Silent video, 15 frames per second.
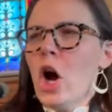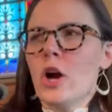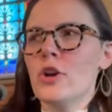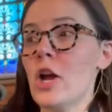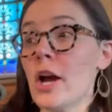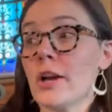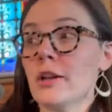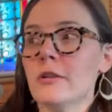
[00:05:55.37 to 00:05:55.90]
are
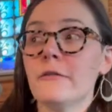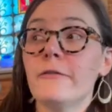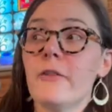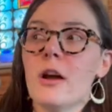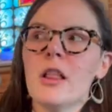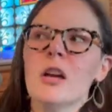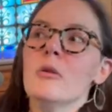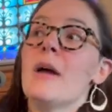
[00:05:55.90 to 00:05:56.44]
not going to
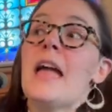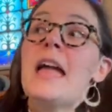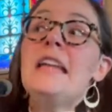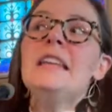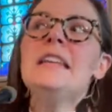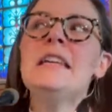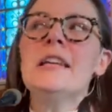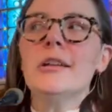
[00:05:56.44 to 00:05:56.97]
follow
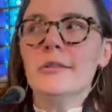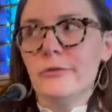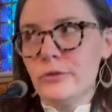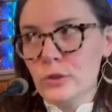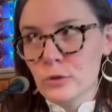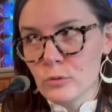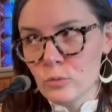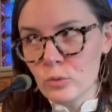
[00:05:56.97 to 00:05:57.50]
any of
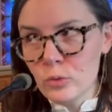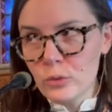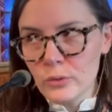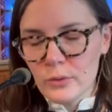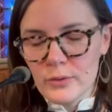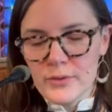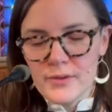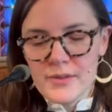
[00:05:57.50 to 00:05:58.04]
your
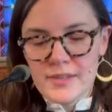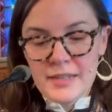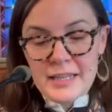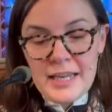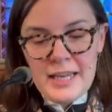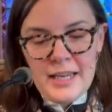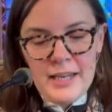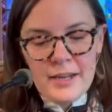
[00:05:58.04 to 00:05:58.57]
rules,
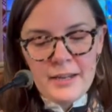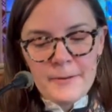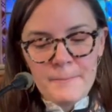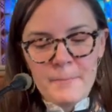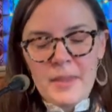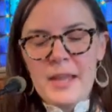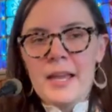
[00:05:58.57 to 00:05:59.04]
king.